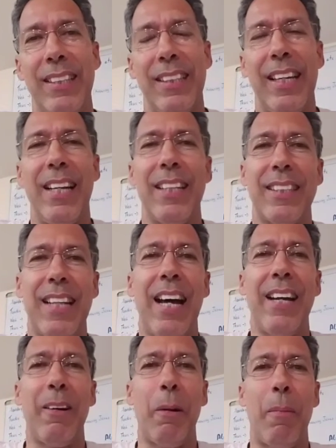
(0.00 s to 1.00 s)
get
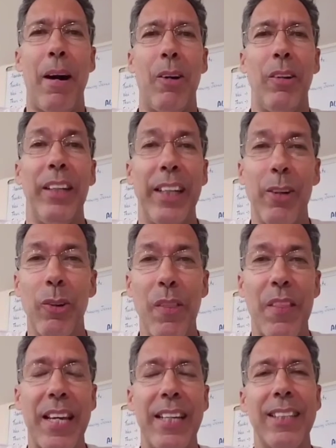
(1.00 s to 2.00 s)
excited about little
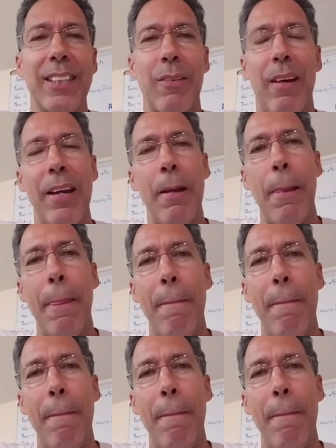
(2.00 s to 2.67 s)
things, right?